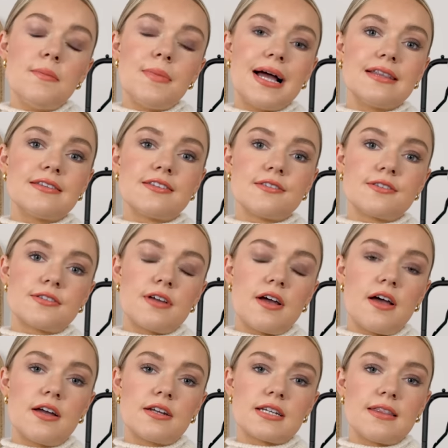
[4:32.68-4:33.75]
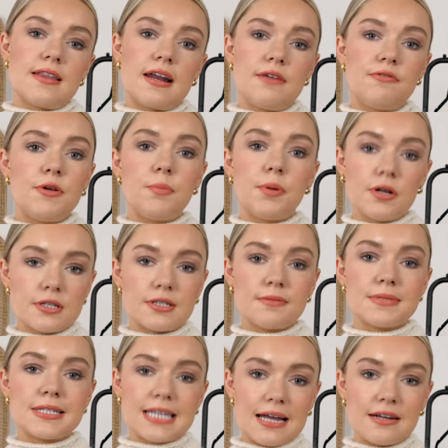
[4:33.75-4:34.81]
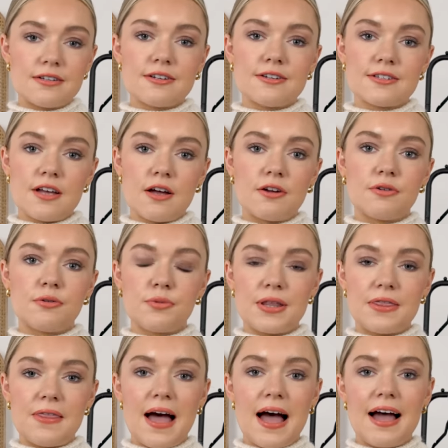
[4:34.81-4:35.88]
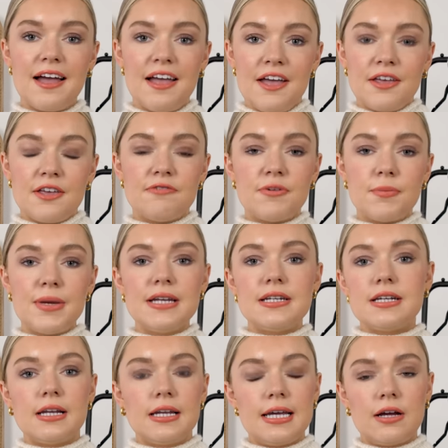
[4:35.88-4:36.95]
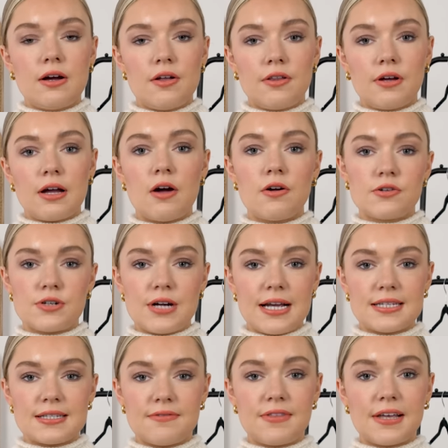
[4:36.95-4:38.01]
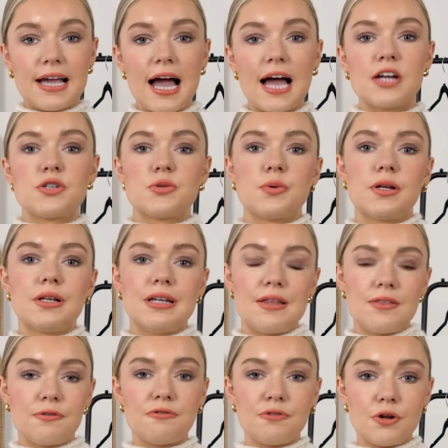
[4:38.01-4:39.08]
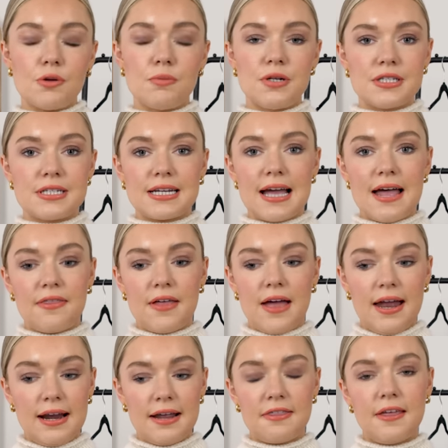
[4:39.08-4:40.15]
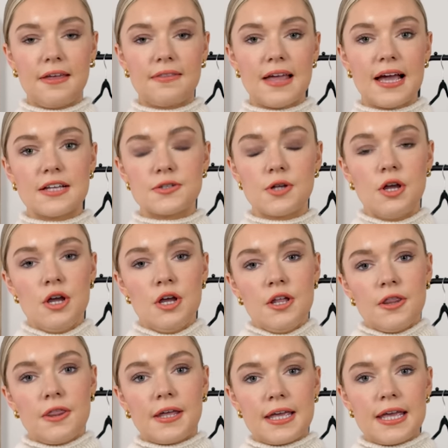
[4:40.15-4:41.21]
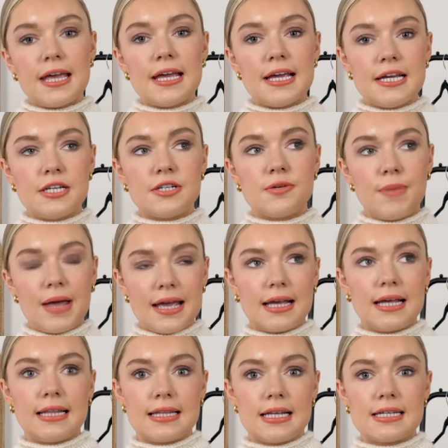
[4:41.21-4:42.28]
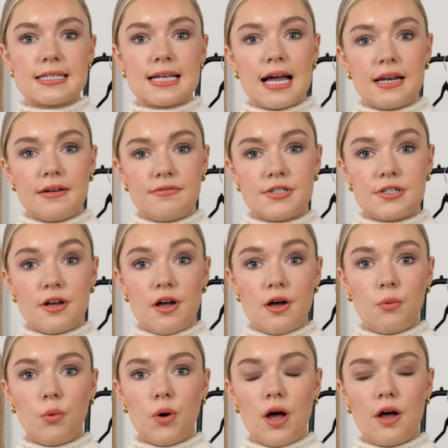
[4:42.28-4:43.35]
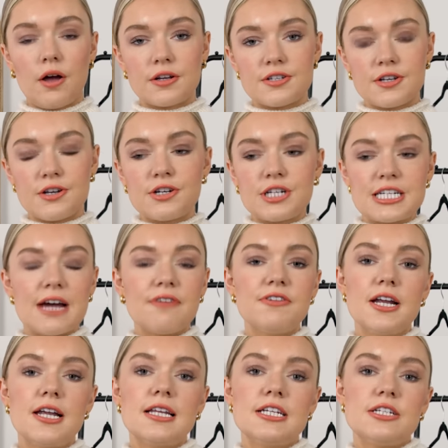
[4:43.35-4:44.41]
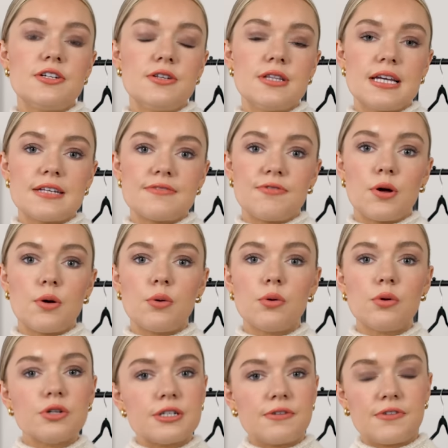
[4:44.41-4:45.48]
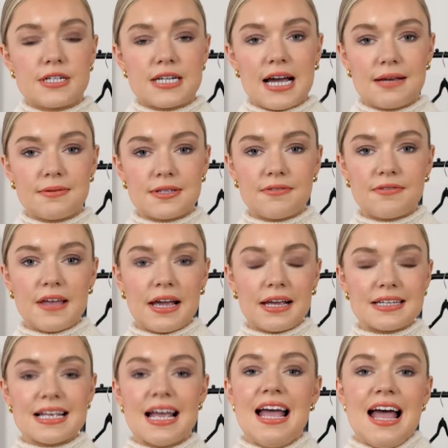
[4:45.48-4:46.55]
pencil skirt, and then if you put some sandals on with that, you've immediately got the contrast of the casual and the formal together, and I think that's the key to making this kind of skirt work. So you could definitely do this for all different types of things.